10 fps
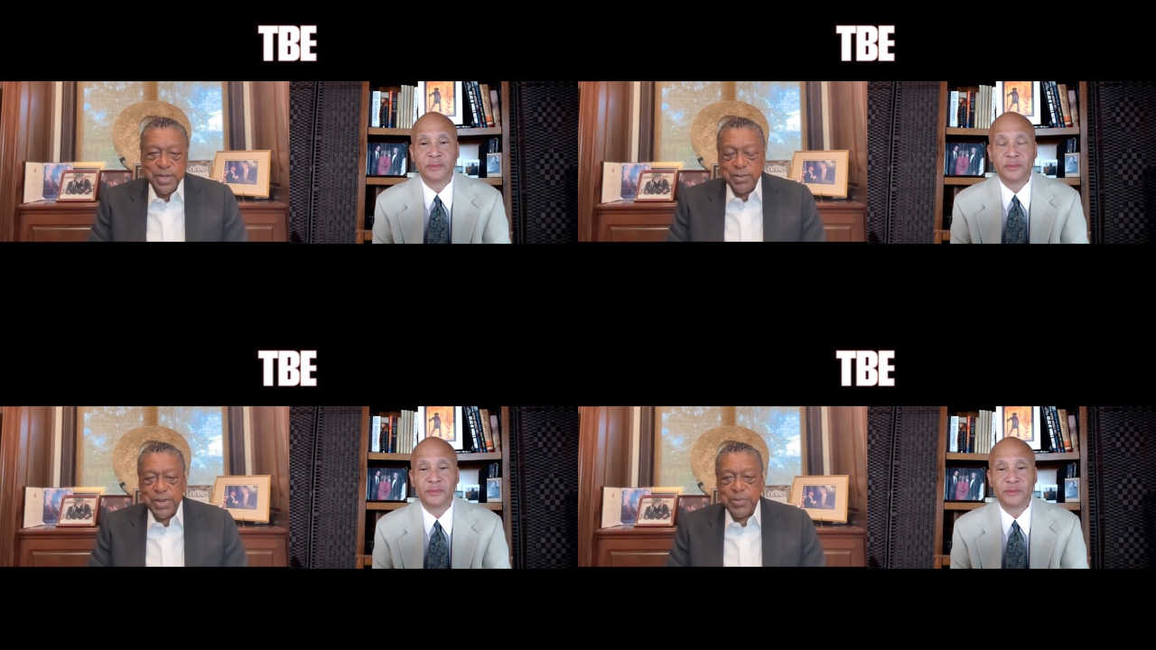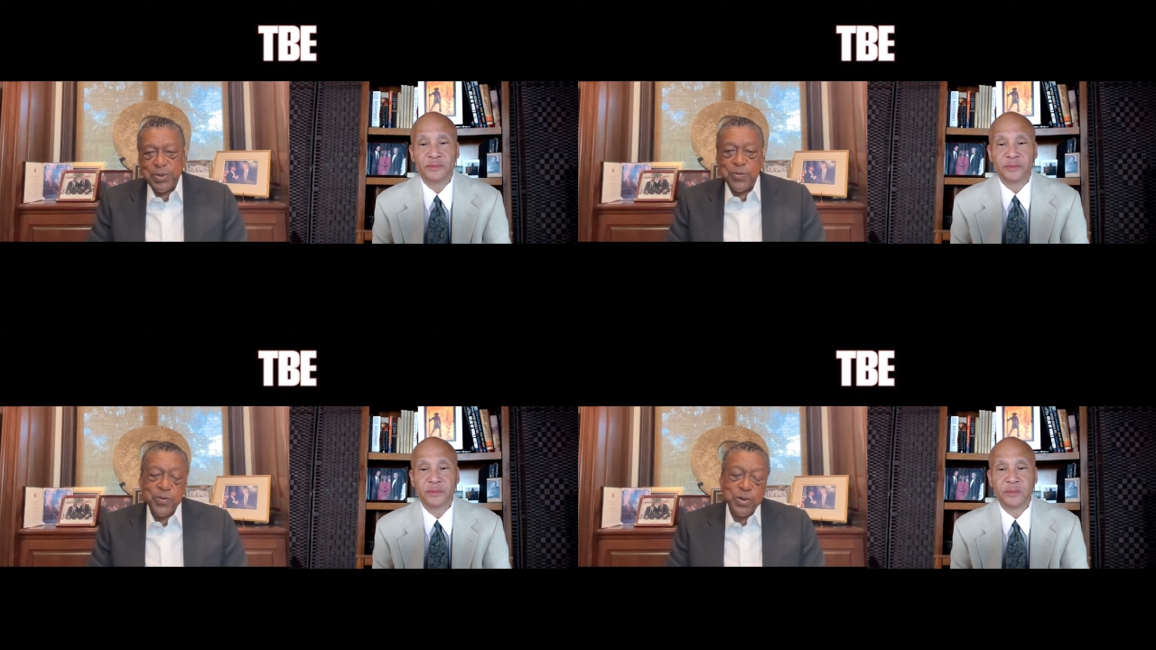Speaker 1: people who
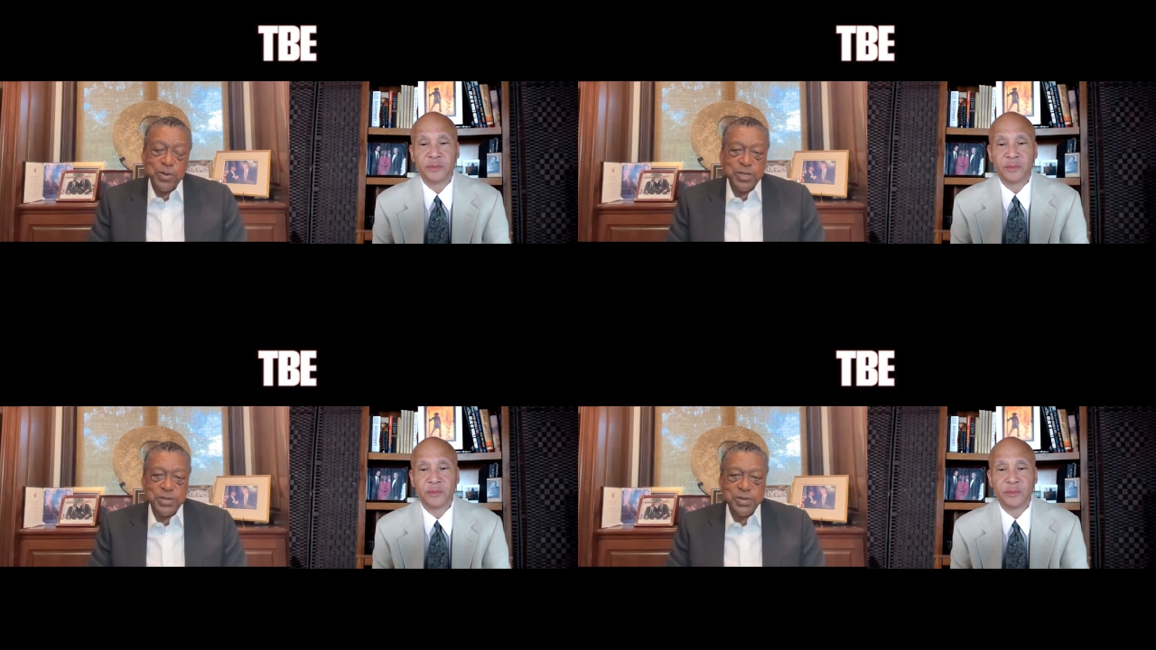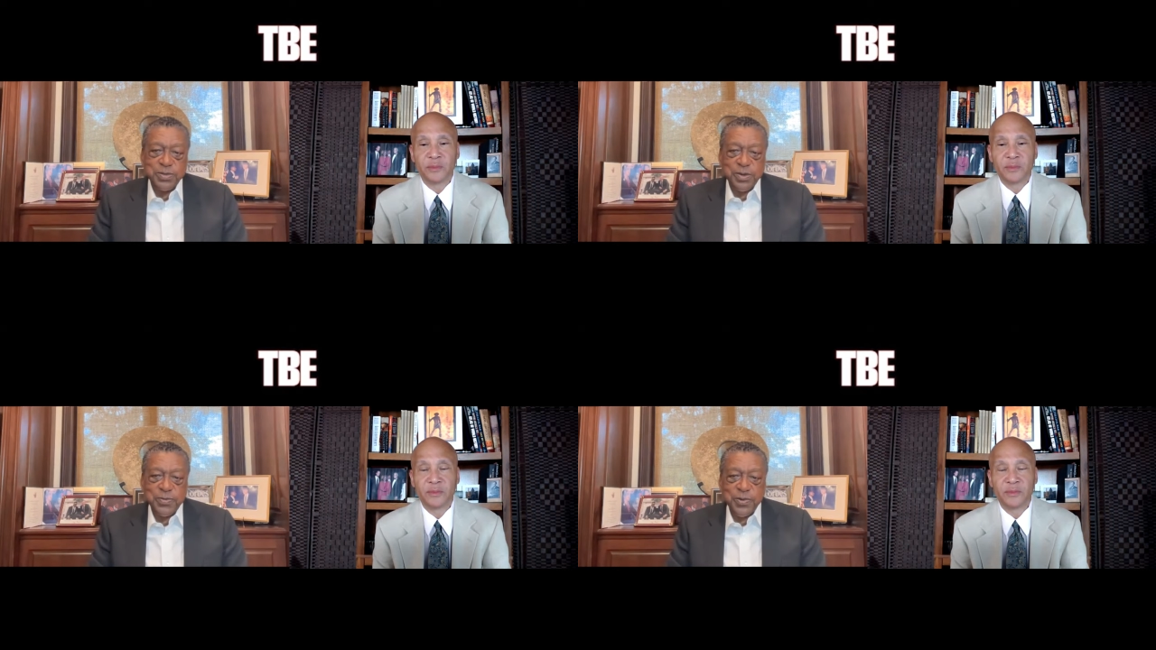formerly
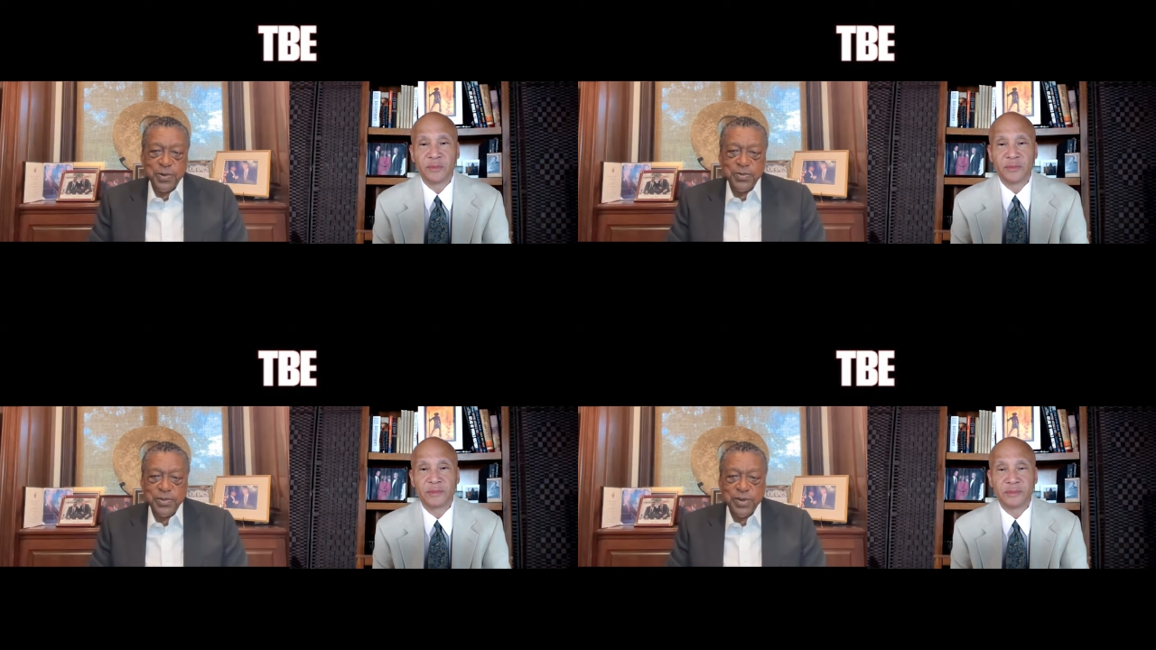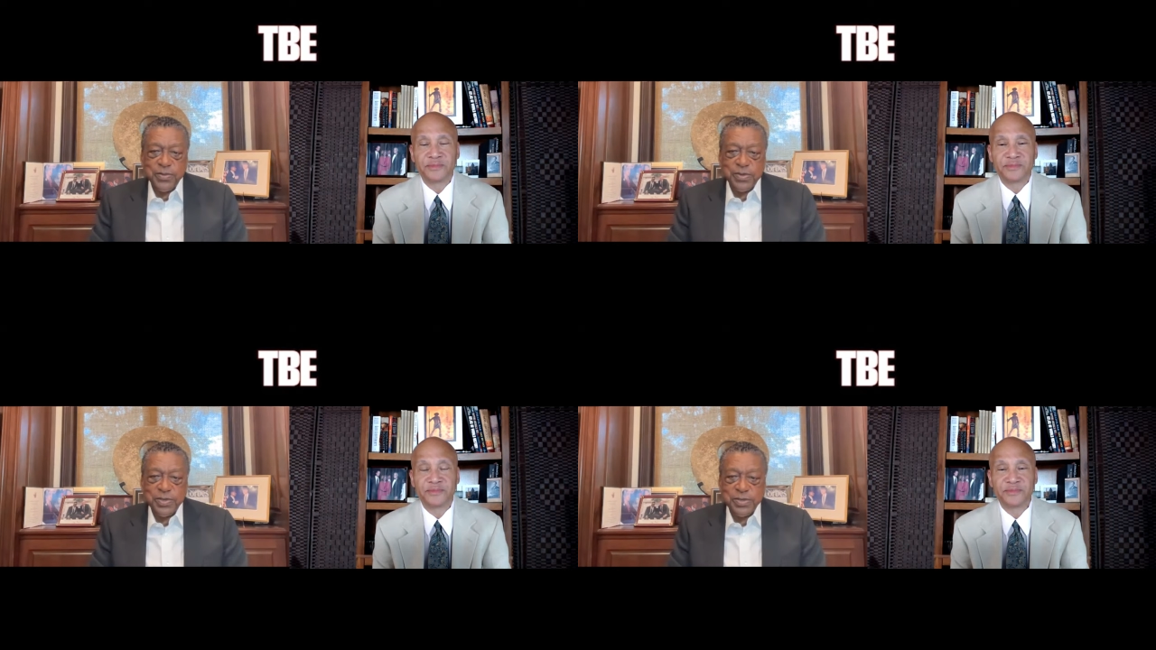were foreign
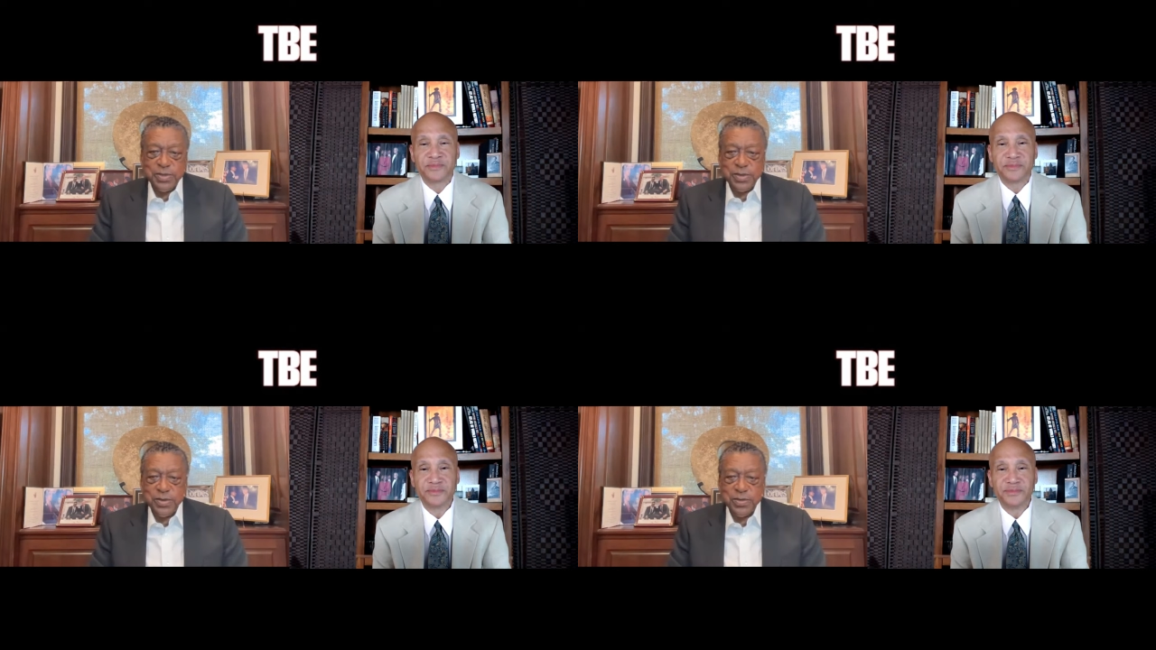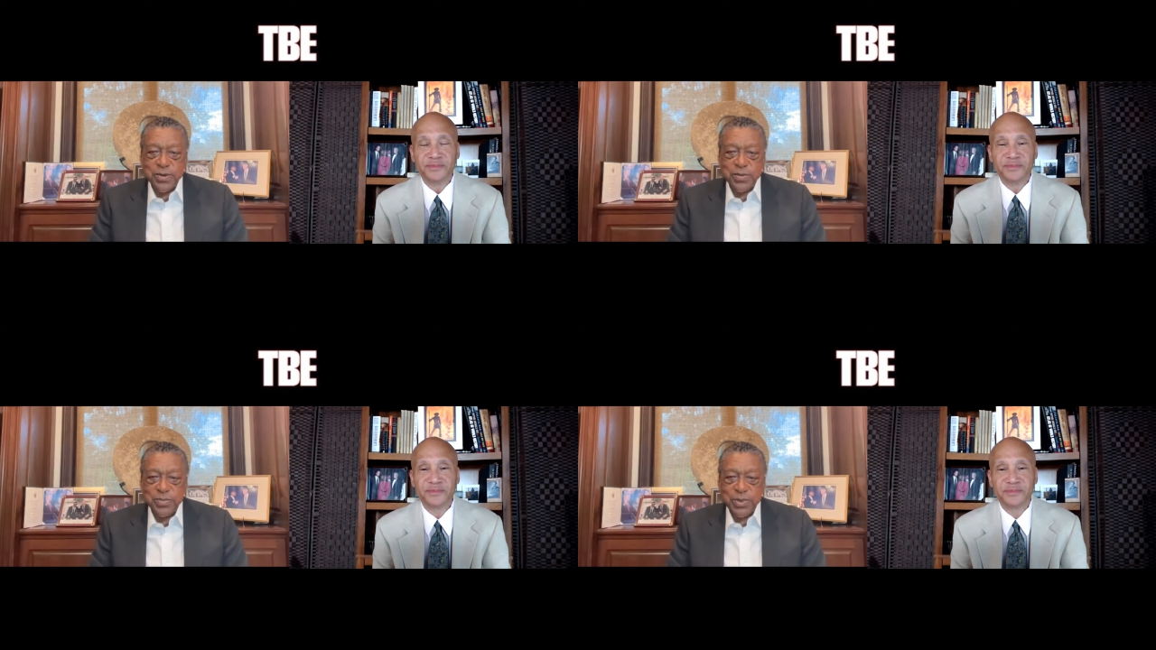services or who
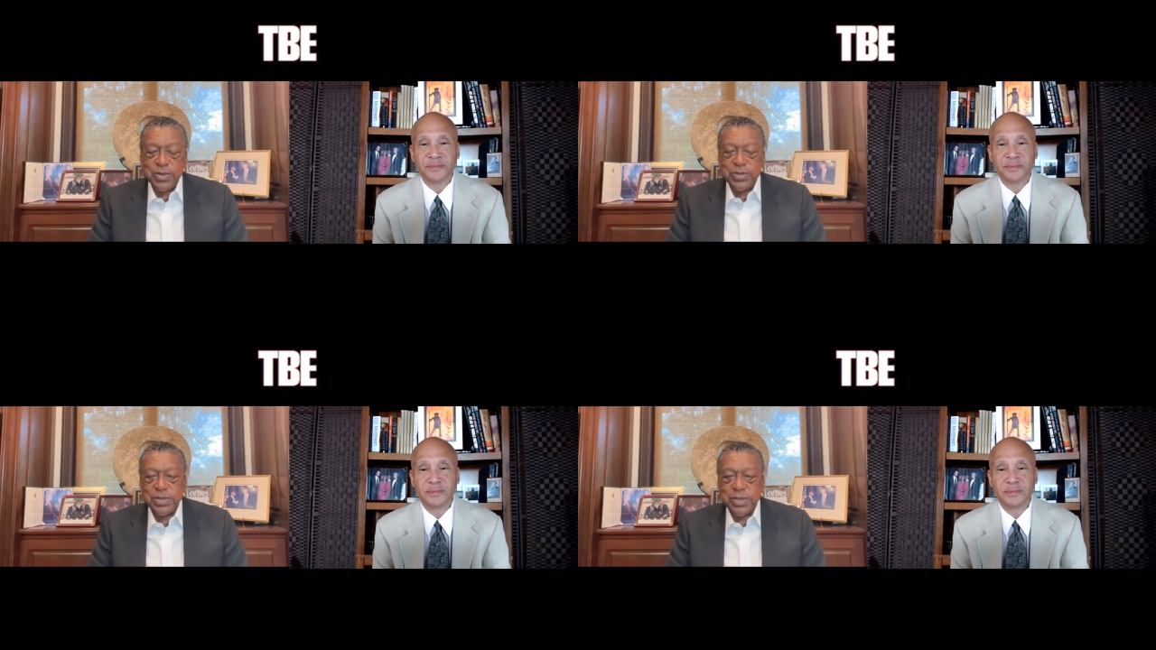wrote books